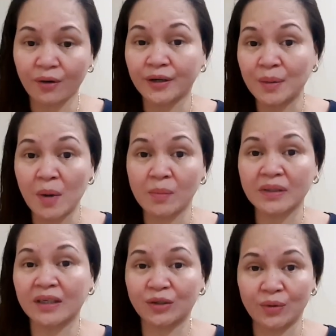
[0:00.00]
or the
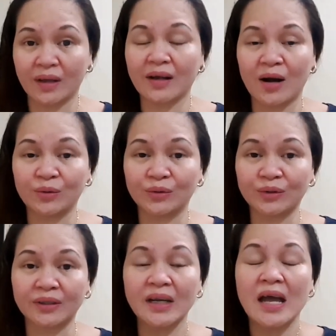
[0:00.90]
moment that you
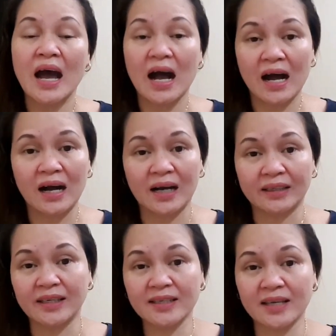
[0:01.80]
encounter
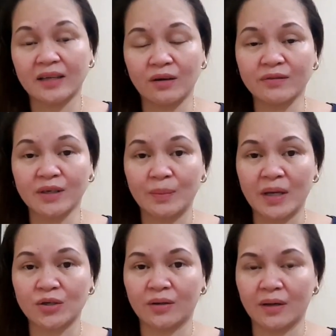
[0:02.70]
this site
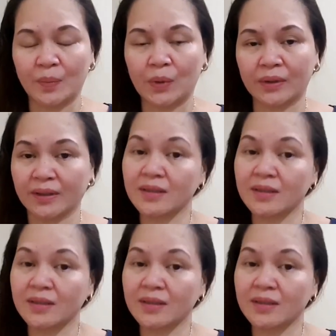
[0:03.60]
observation report.